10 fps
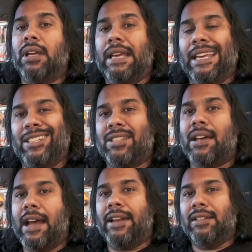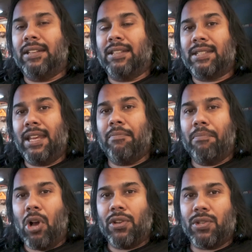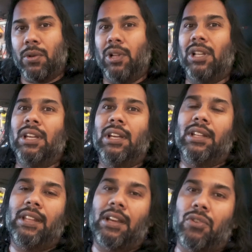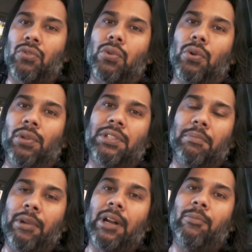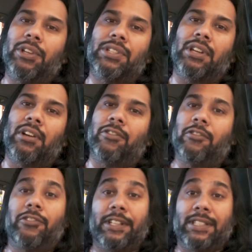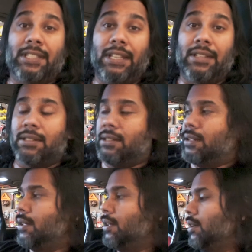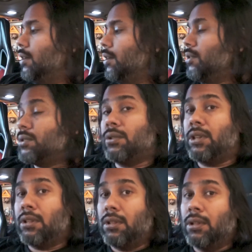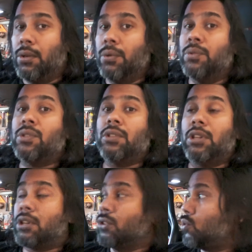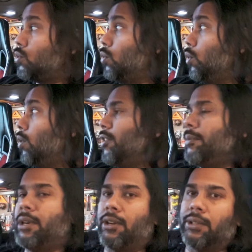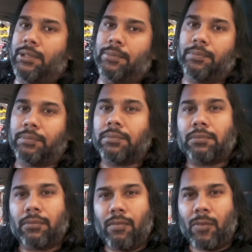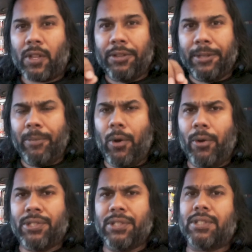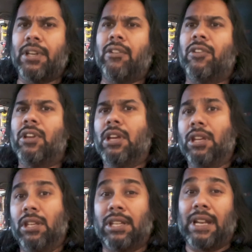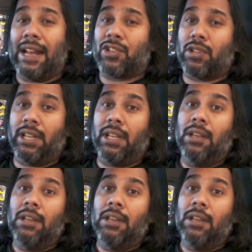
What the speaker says: is tied into the same module that controls the memory stuff for the seats. So you lose your control over the mirrors. The motors and stuff, you could actually